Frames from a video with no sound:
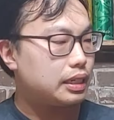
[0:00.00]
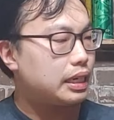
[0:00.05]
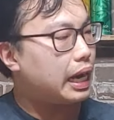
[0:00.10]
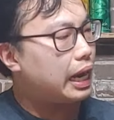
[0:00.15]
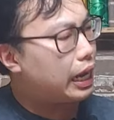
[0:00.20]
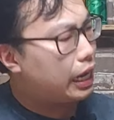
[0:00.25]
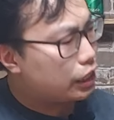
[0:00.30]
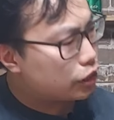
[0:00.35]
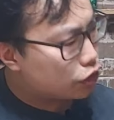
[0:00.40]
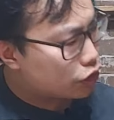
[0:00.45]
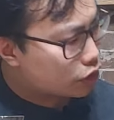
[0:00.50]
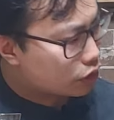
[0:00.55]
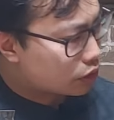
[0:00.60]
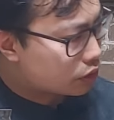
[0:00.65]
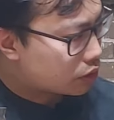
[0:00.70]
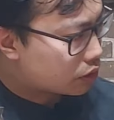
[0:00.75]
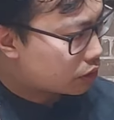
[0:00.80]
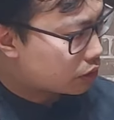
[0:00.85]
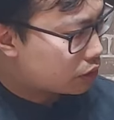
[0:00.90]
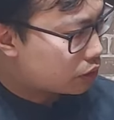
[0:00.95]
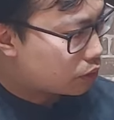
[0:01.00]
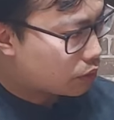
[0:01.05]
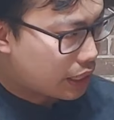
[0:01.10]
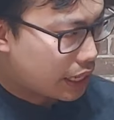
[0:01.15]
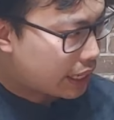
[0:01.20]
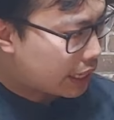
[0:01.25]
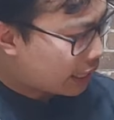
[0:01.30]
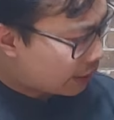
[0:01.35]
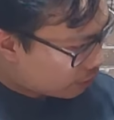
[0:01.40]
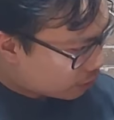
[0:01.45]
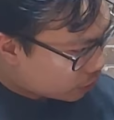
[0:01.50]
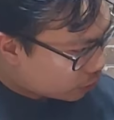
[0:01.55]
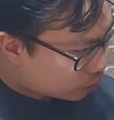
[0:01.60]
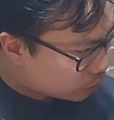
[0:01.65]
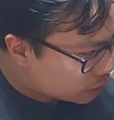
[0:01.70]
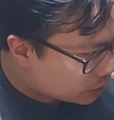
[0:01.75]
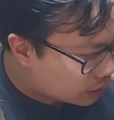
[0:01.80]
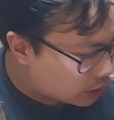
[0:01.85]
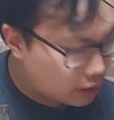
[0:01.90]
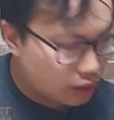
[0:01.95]
Nigel, you can't have
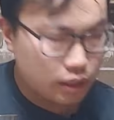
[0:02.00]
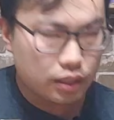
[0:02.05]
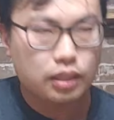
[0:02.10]
gose.